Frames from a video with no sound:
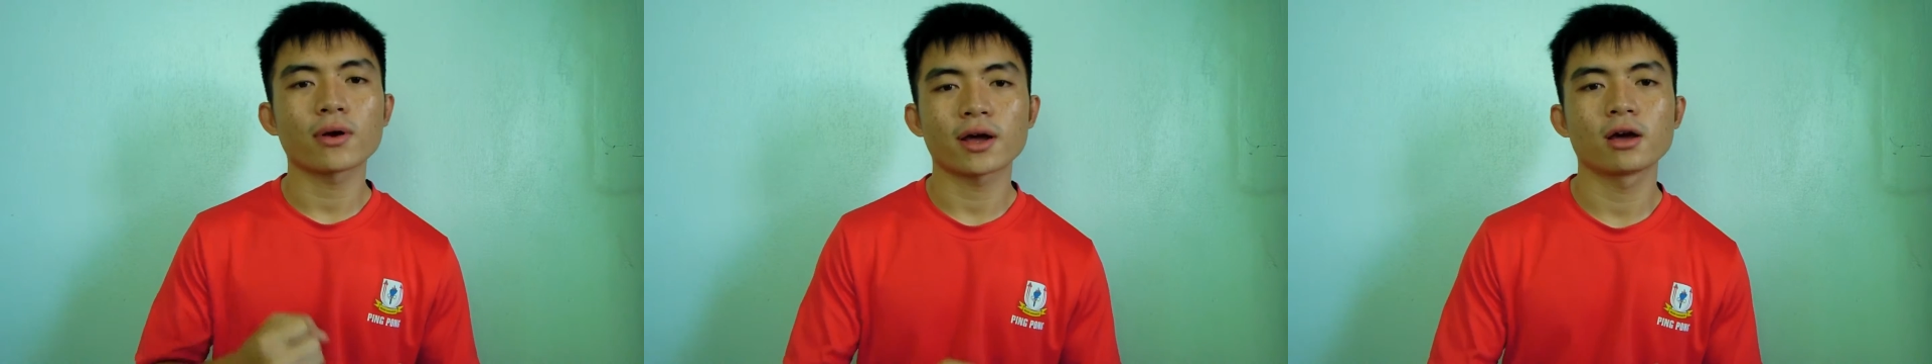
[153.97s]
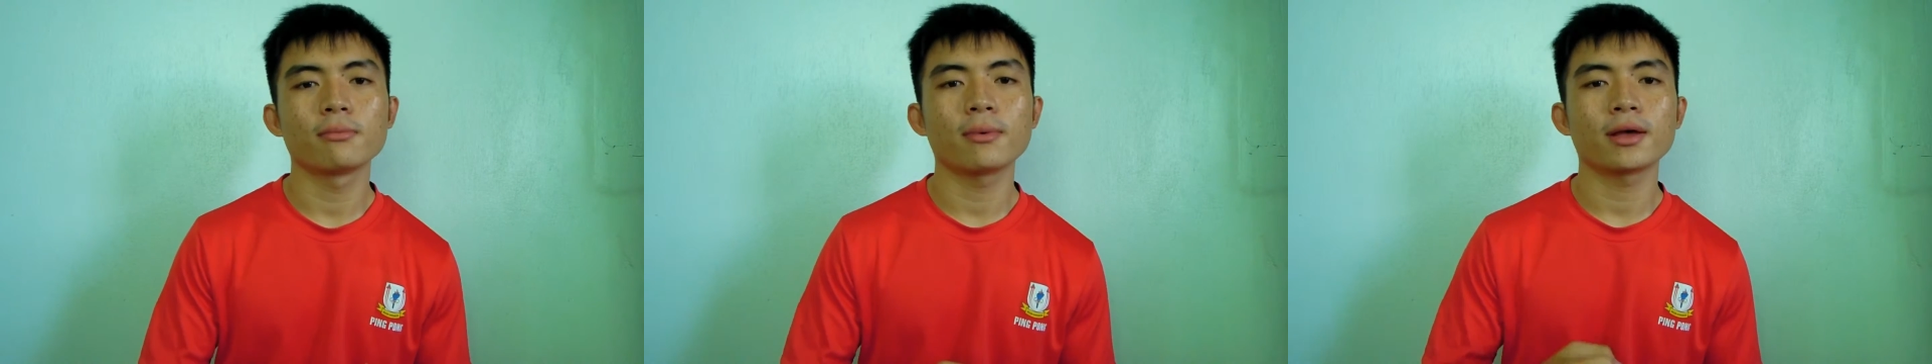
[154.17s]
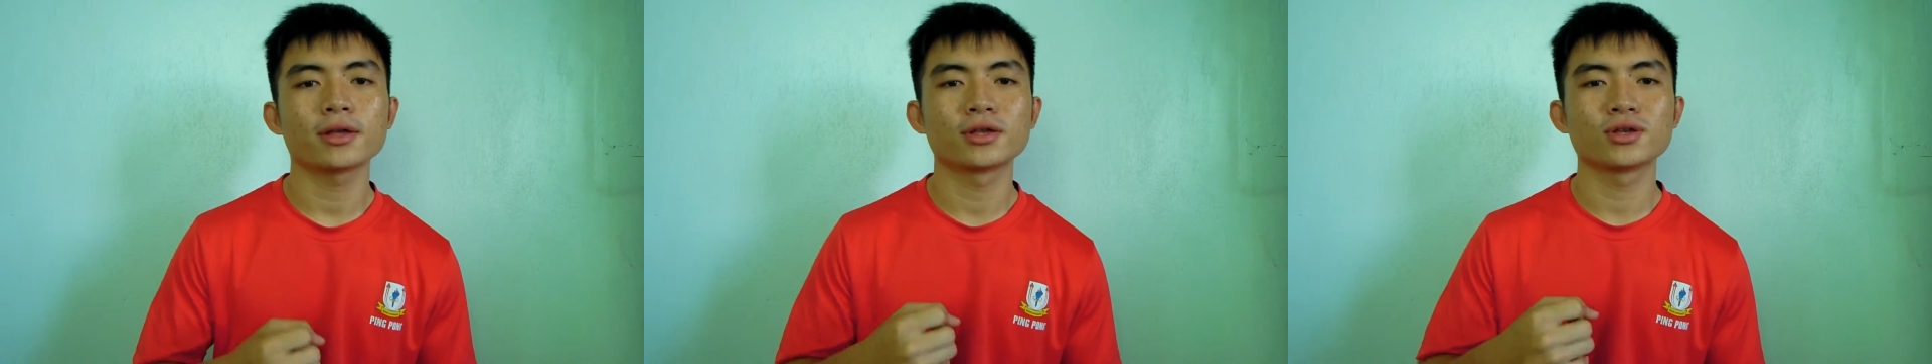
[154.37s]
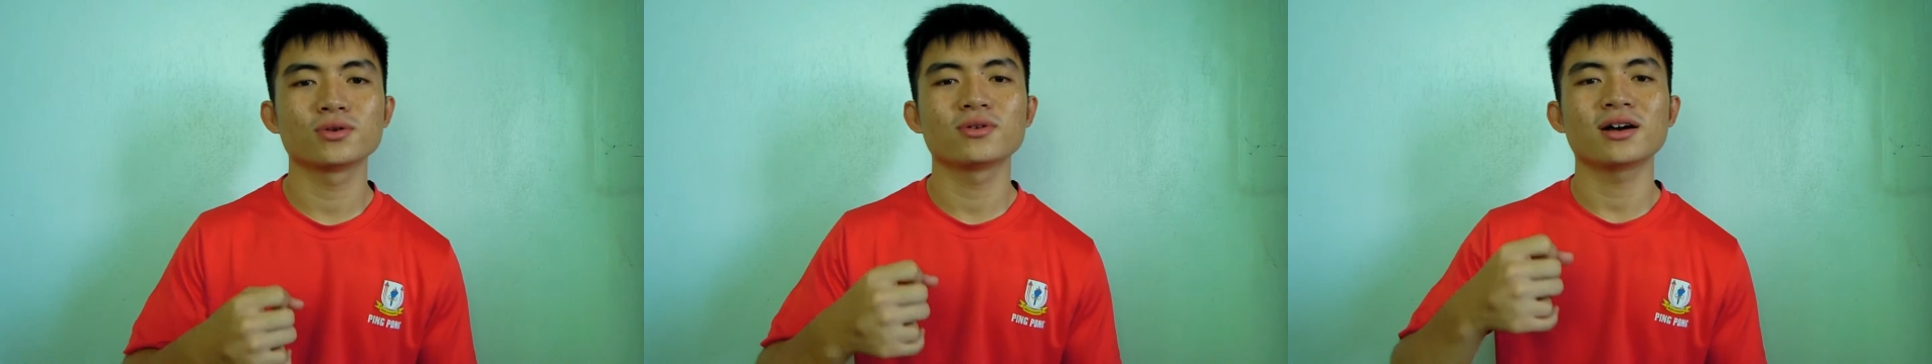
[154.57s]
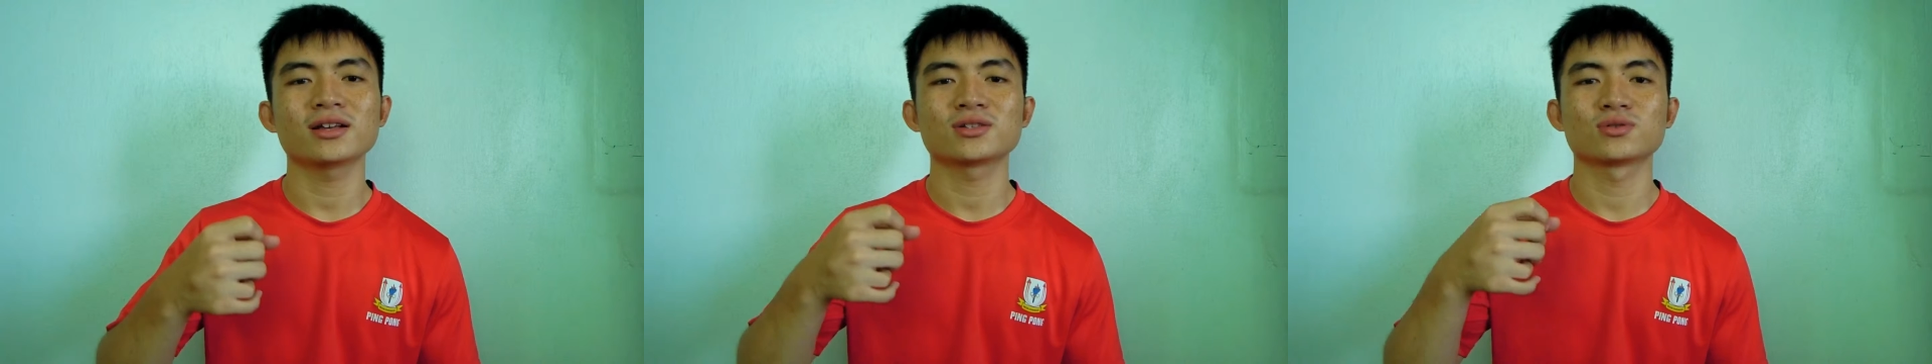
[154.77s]
recommend
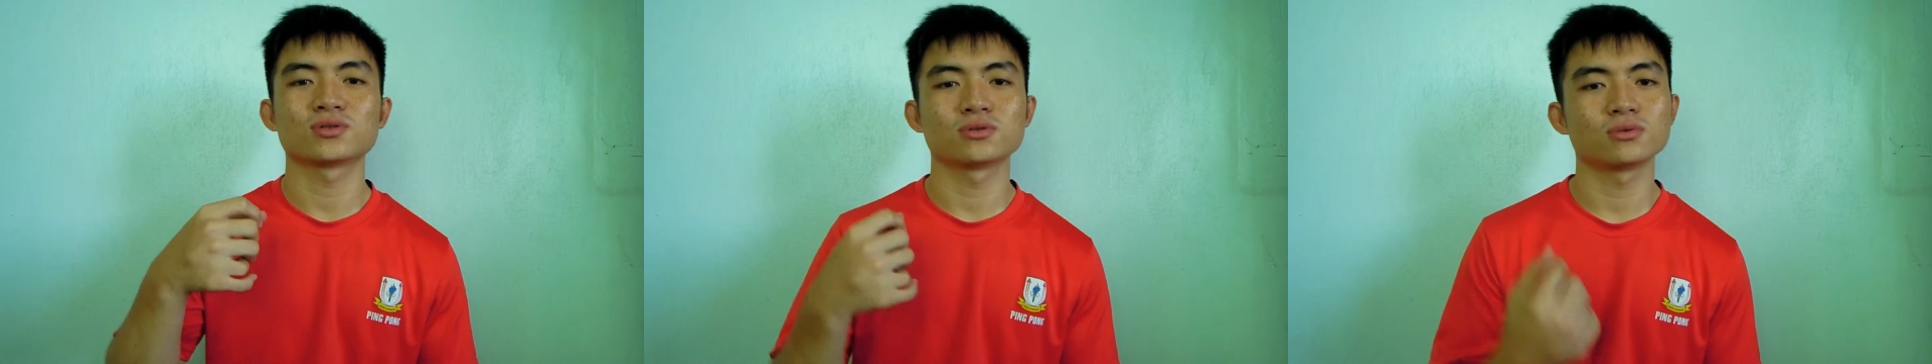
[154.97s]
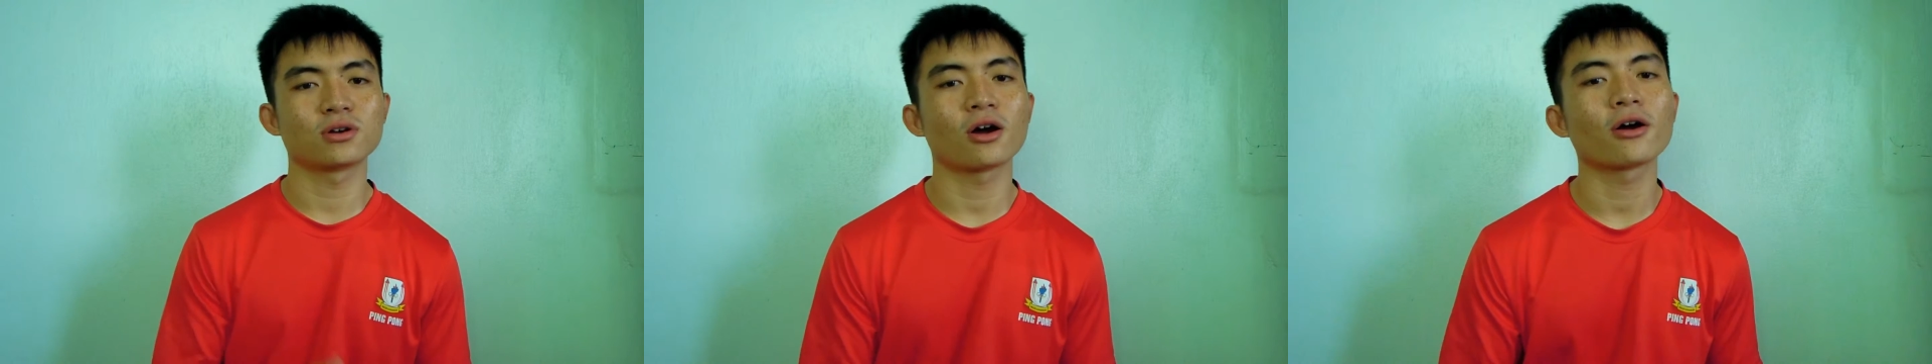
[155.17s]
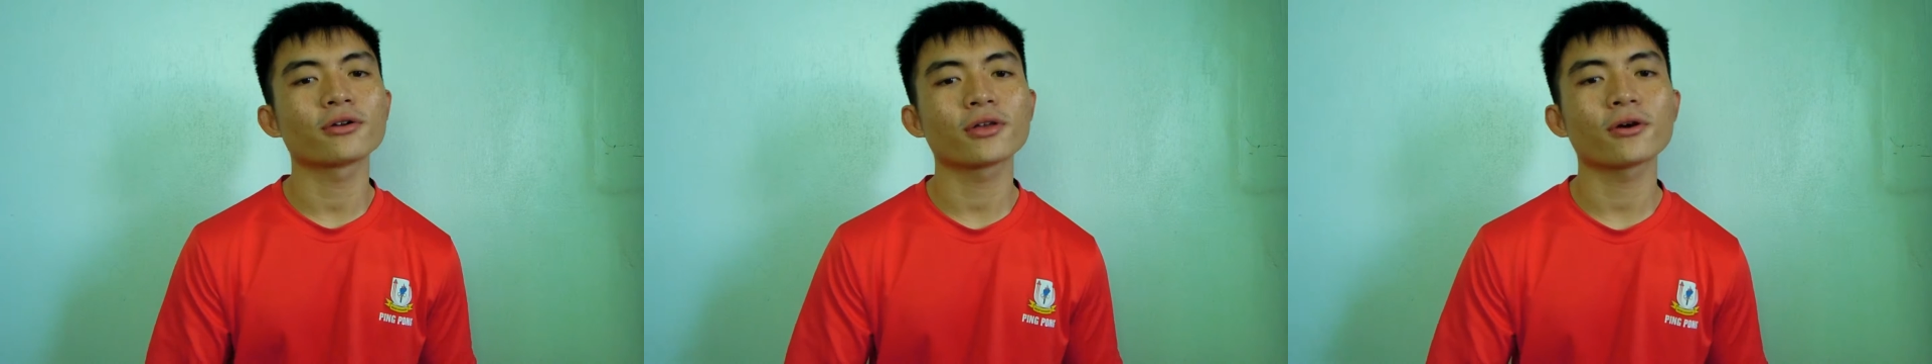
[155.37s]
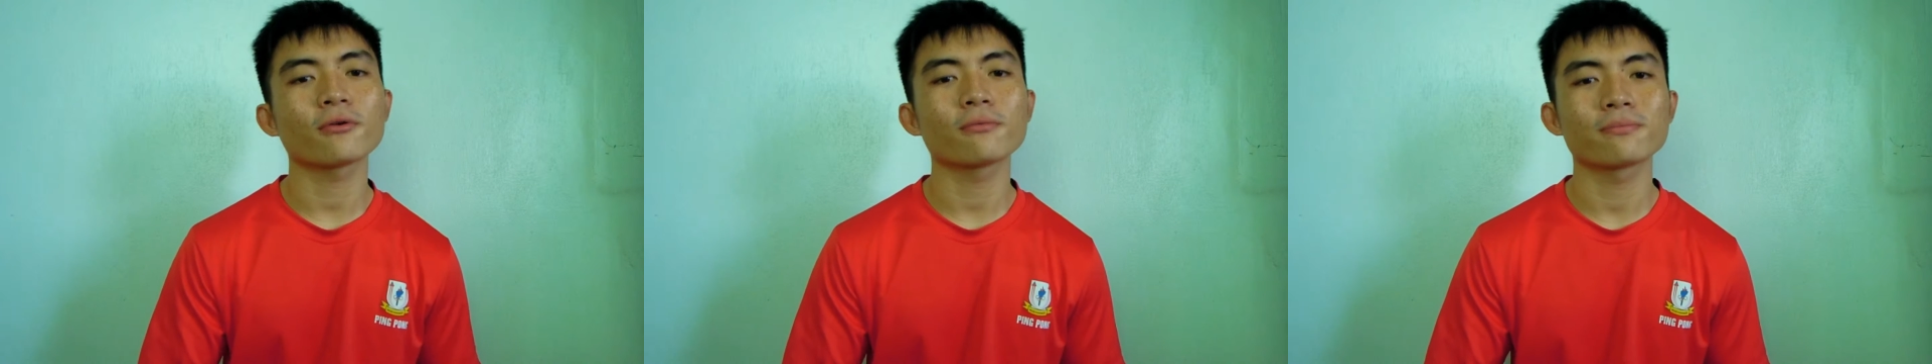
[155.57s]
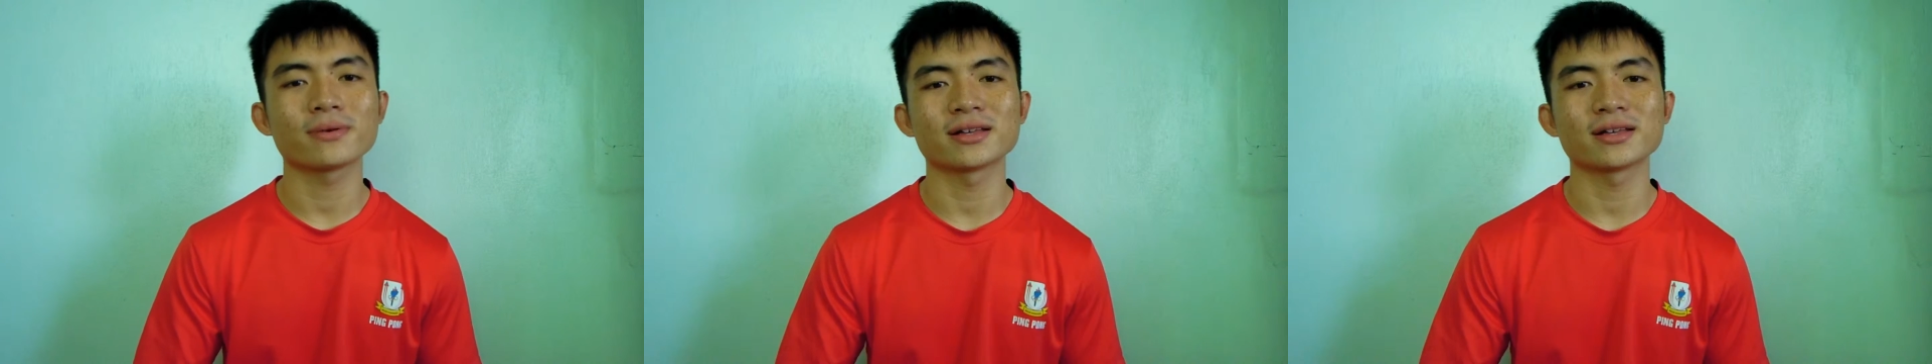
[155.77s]
you guys to do cardio,